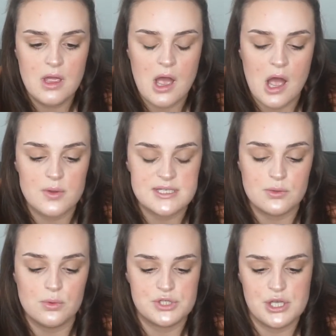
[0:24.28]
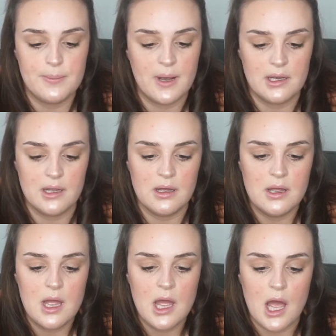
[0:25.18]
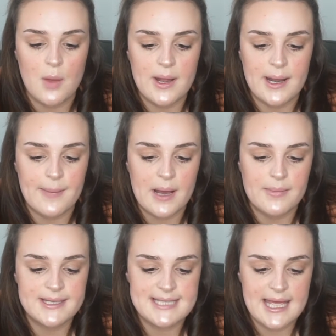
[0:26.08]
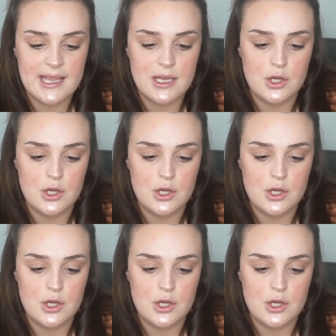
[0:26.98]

I was in autopilot. I went about my day